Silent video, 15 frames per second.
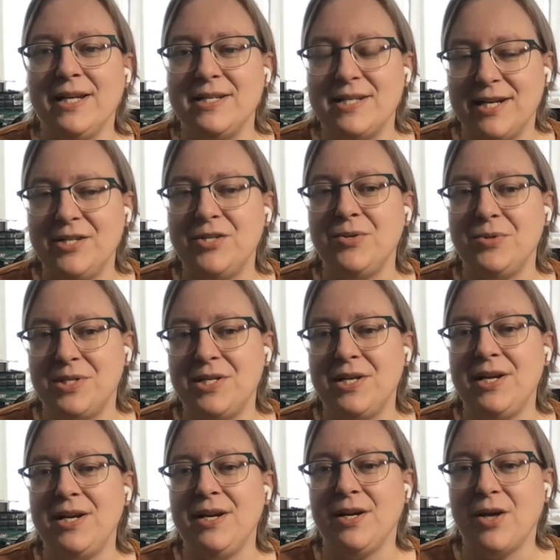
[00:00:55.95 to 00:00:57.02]
tend to
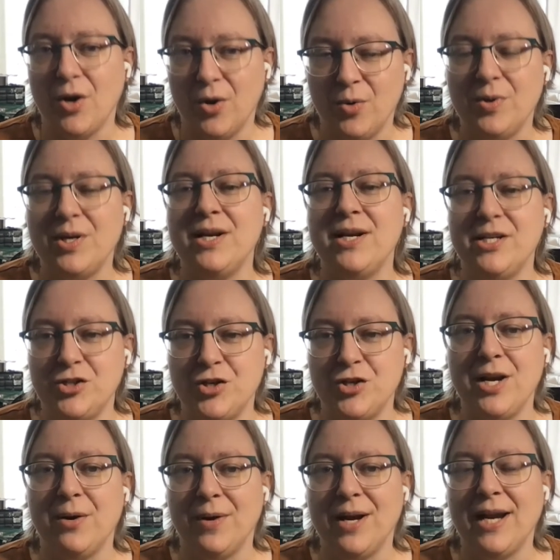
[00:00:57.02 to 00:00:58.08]
see code and
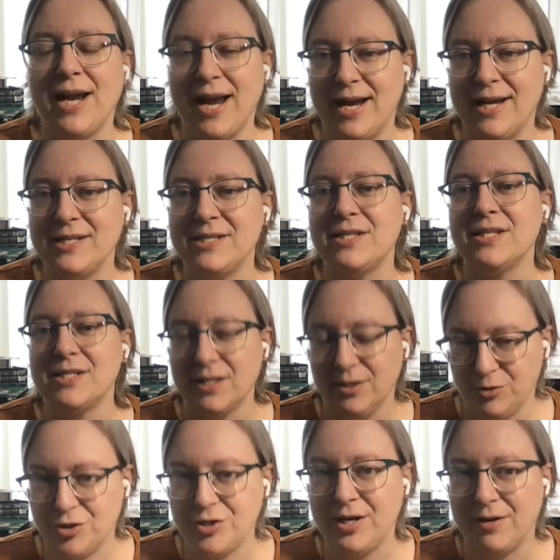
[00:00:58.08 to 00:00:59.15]
engineering as the
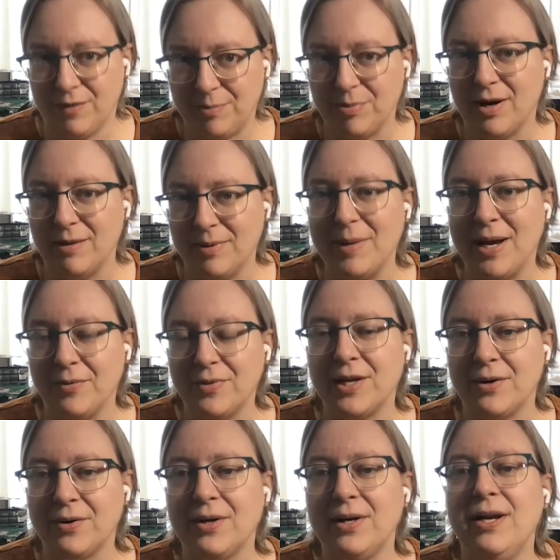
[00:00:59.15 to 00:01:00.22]
solution to every problem out there.